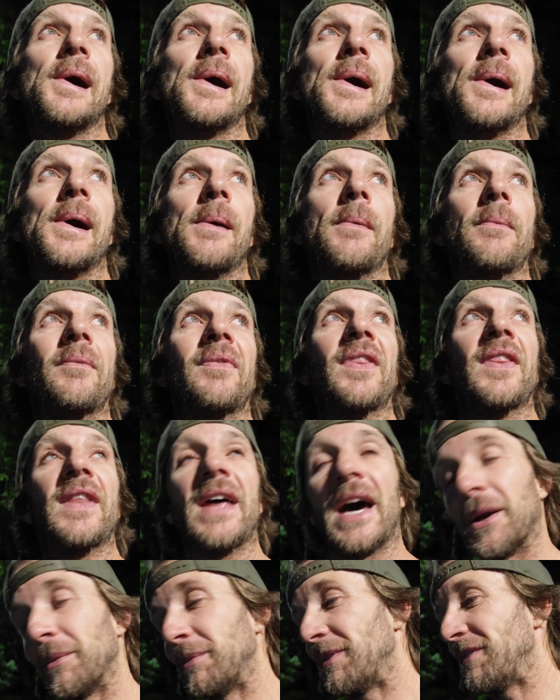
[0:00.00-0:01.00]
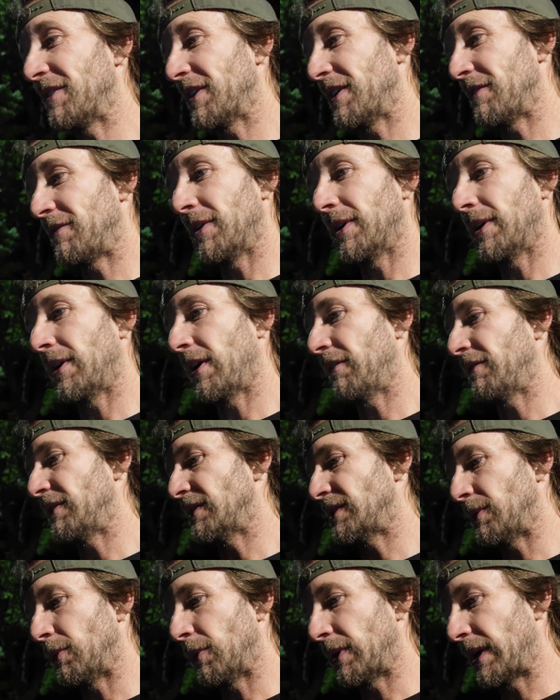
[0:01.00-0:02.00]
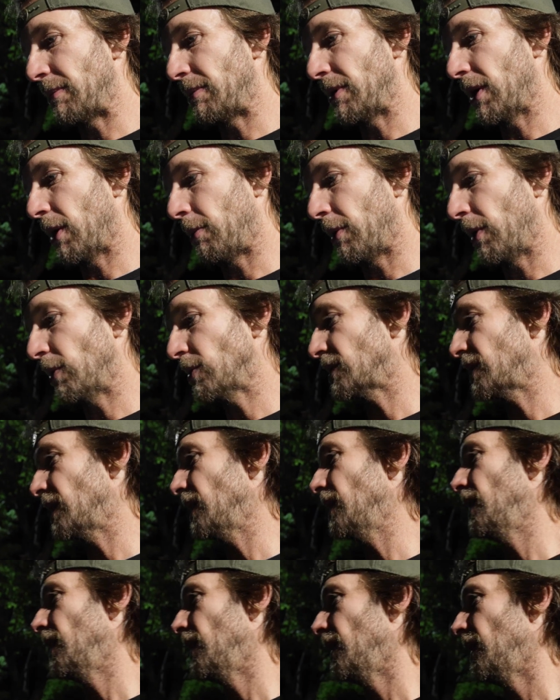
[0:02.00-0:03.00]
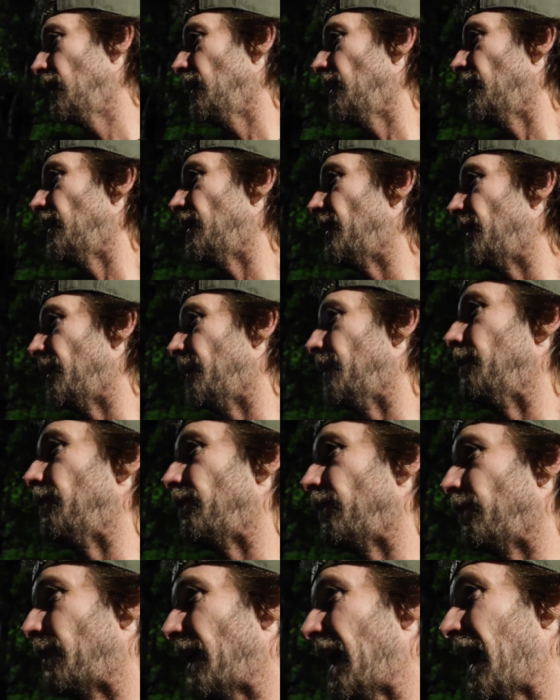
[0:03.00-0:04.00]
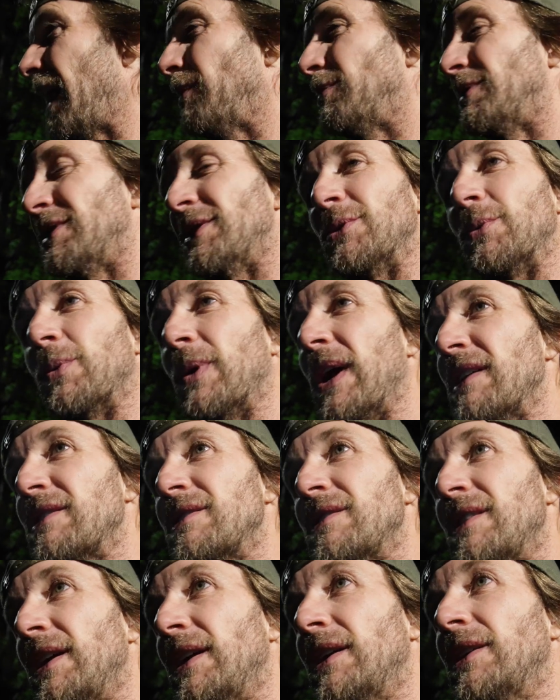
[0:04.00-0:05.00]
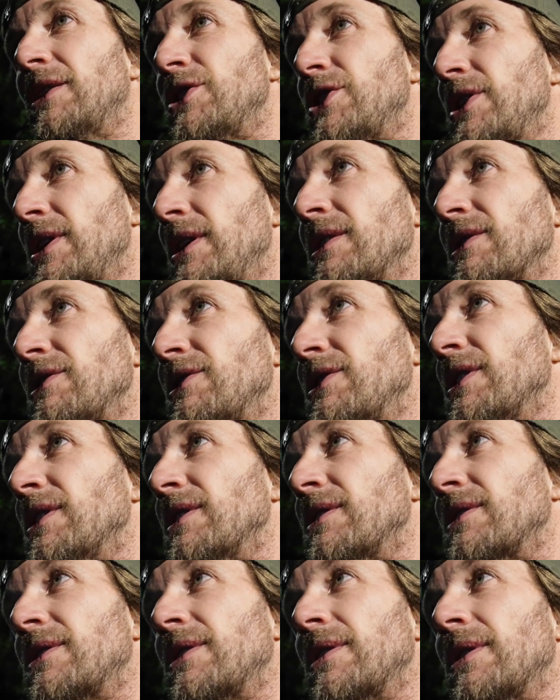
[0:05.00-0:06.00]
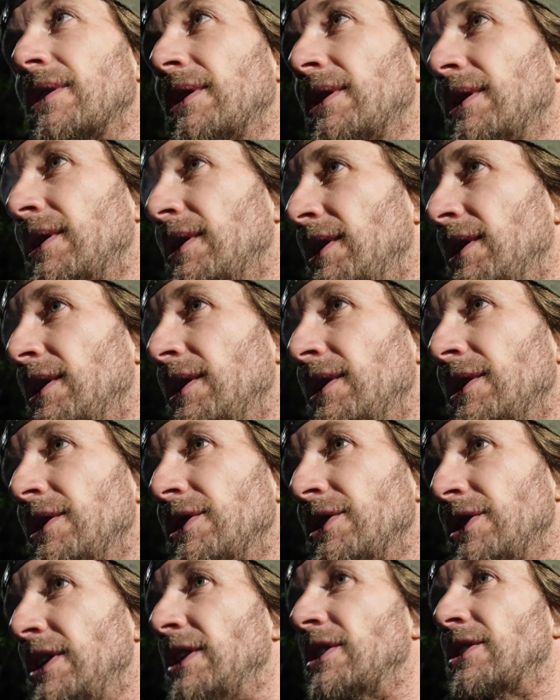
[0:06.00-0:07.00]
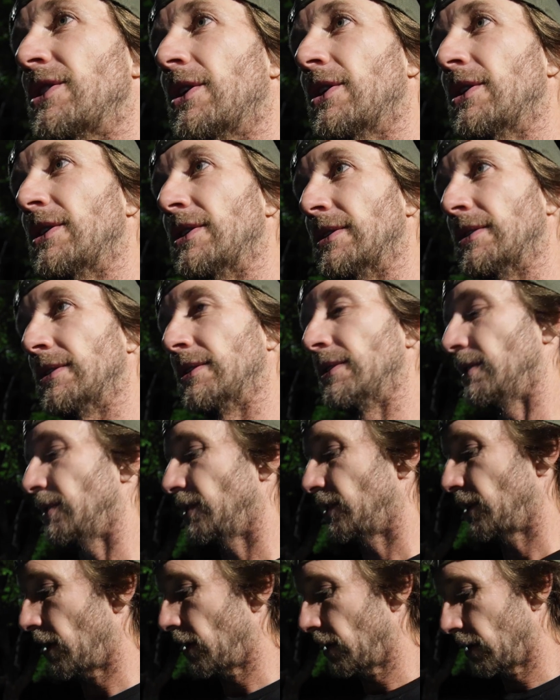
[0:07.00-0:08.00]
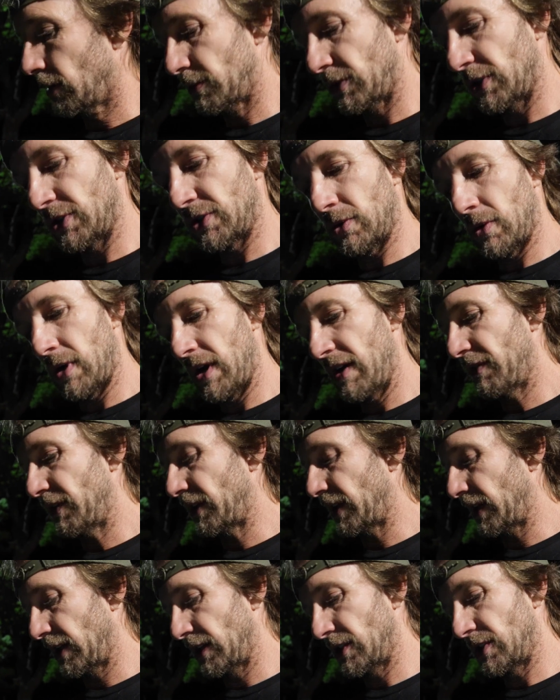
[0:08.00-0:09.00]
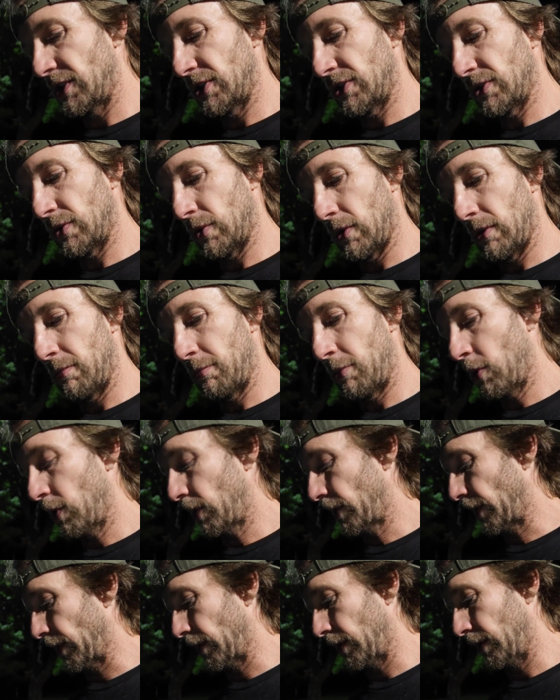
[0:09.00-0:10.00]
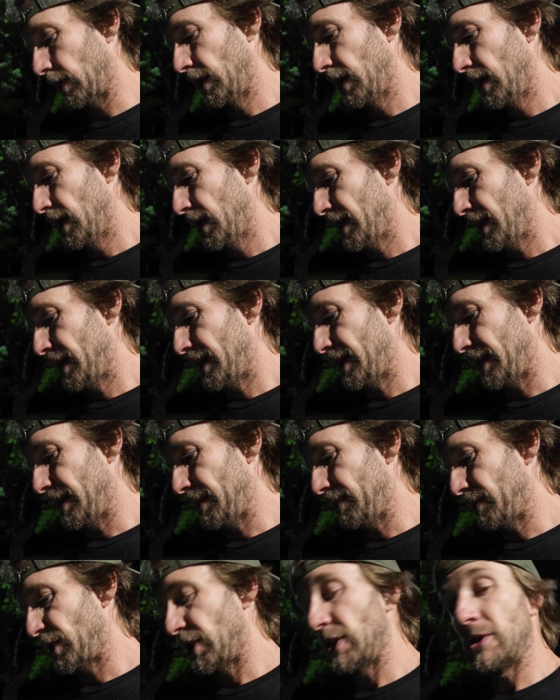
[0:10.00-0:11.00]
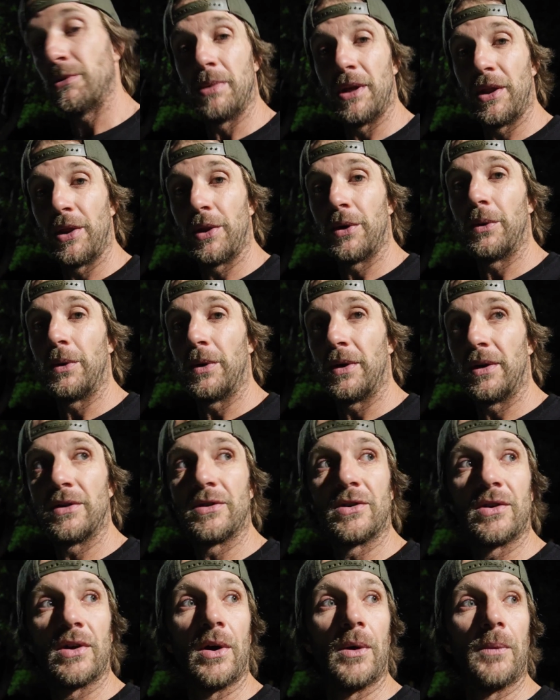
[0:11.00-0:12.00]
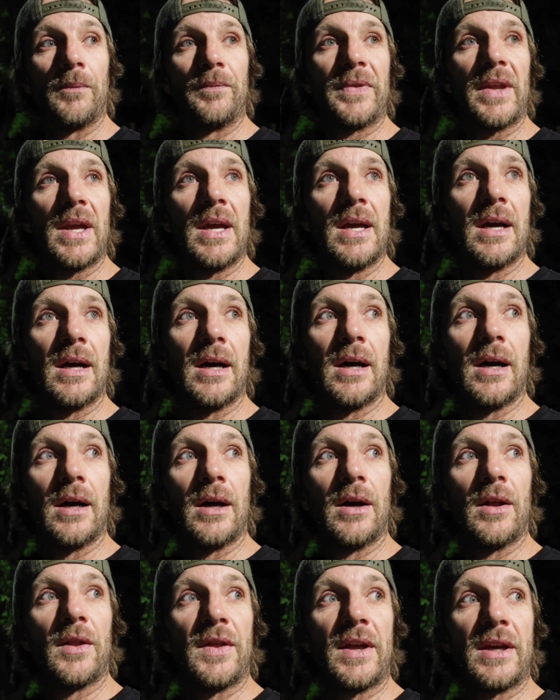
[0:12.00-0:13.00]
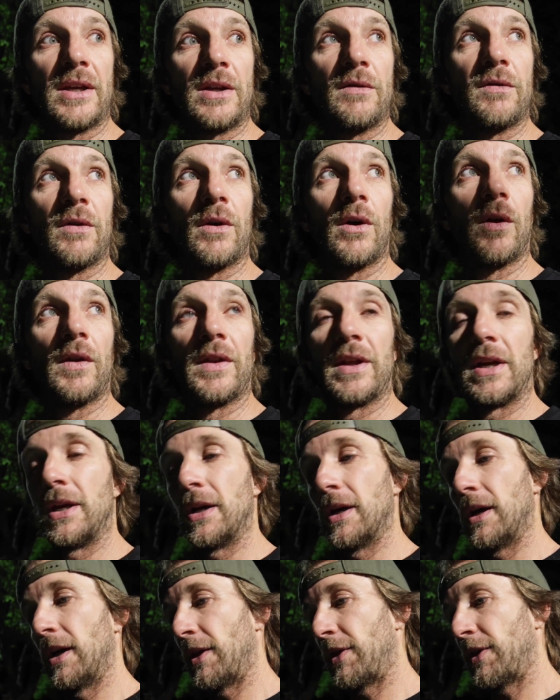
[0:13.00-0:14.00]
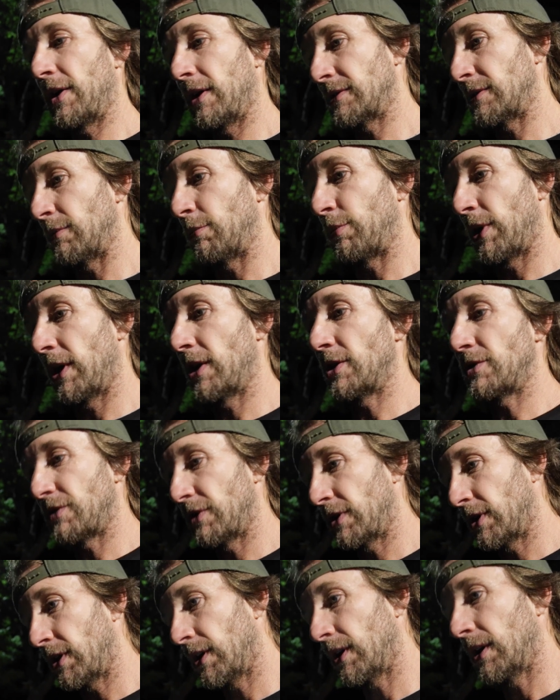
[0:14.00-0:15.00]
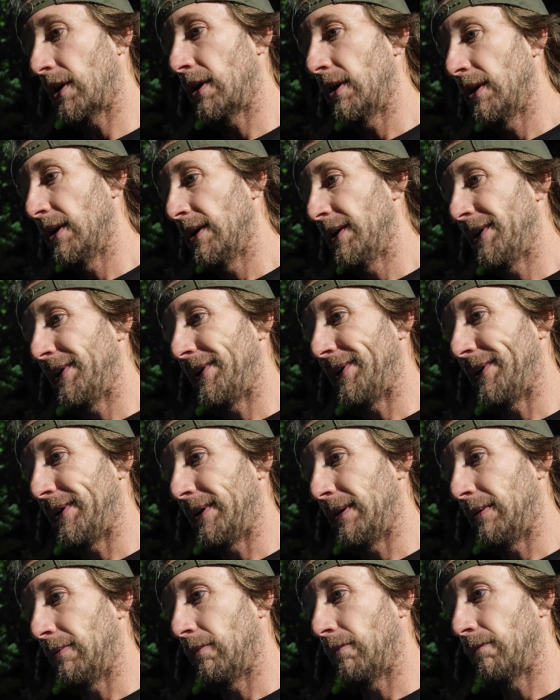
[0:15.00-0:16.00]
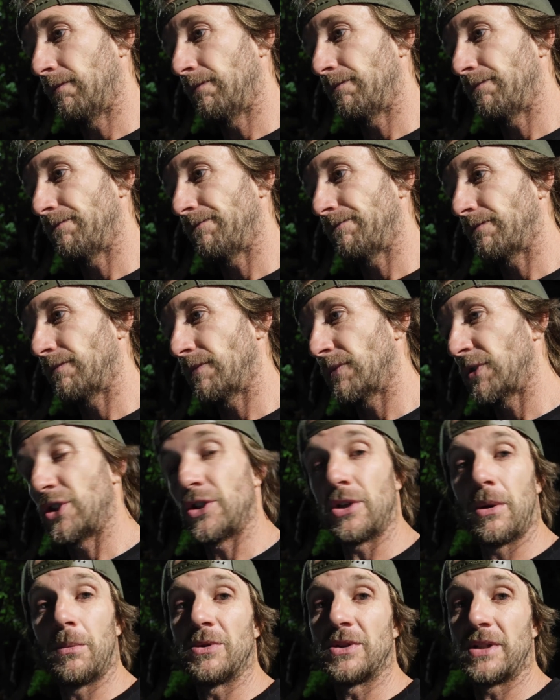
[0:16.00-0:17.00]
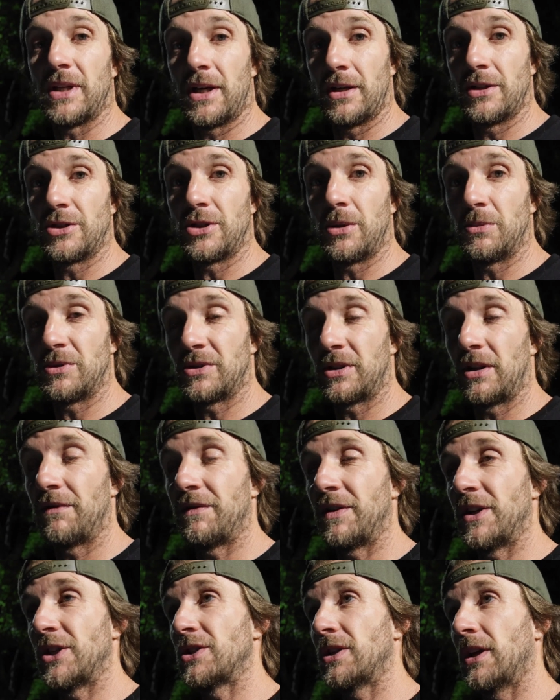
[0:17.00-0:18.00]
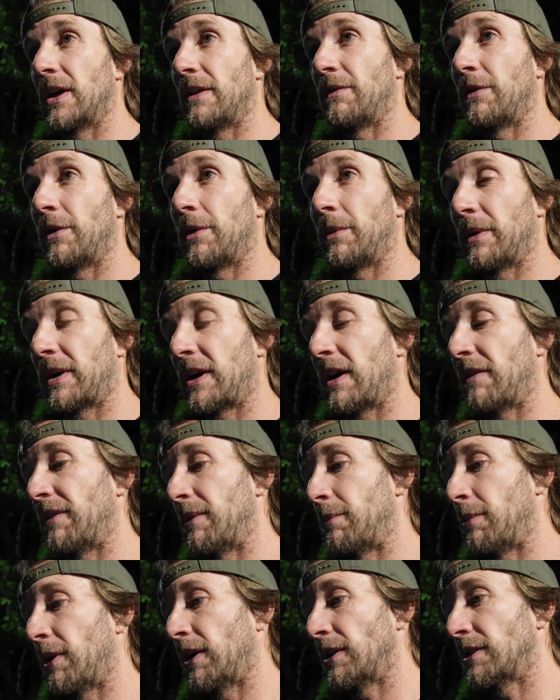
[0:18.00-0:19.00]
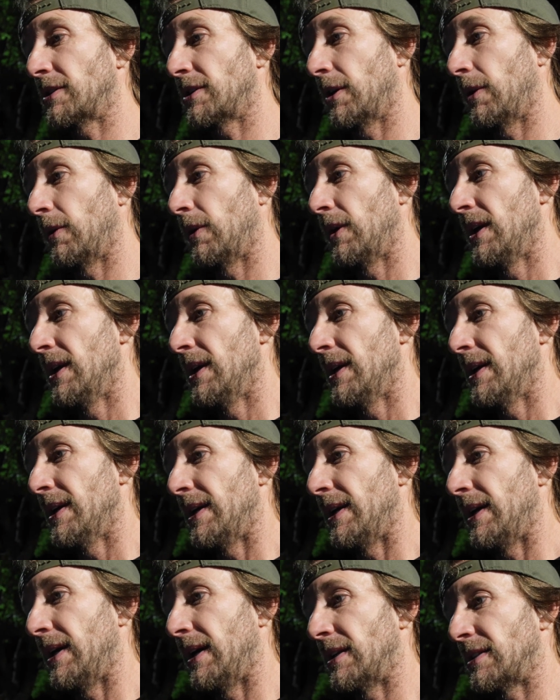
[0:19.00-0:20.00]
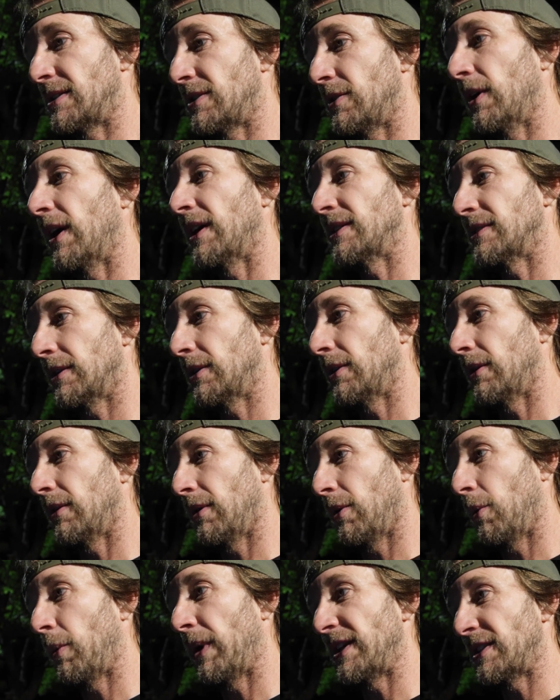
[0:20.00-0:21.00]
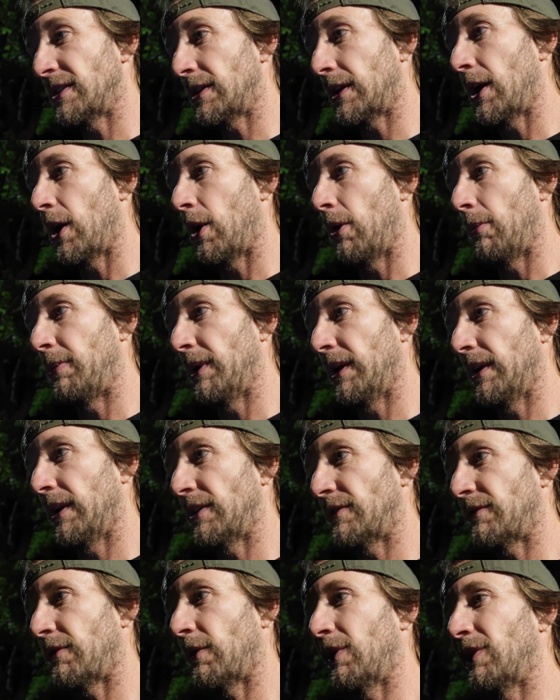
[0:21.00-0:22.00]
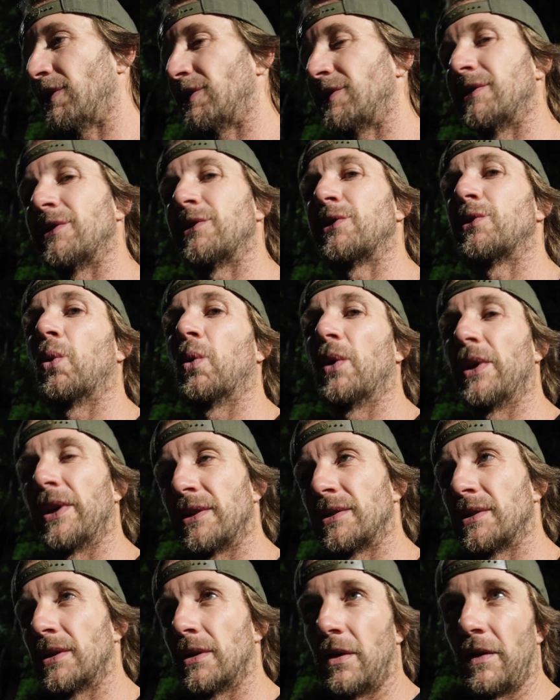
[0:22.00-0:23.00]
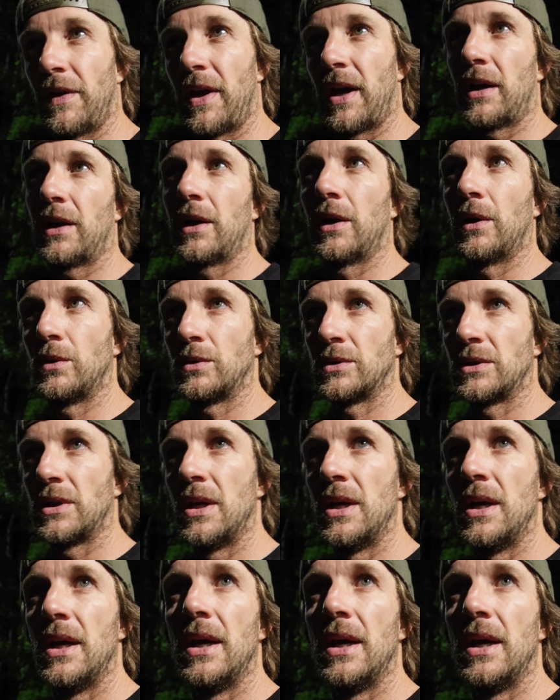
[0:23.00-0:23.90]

um, that'll be very fun. Obviously, we'll keep you all posted. Um, Babs is resting. She is just, she is hurting. The arms are sore. Everything is just sore. The poor girl. Um, she's been through it. So uh, thank you for all the uh, thoughts and prayers for her. Um, she's almost there. She's almost to the finish line for the recovery part. So uh, still has a ways to go, but as far as the soreness and all that goes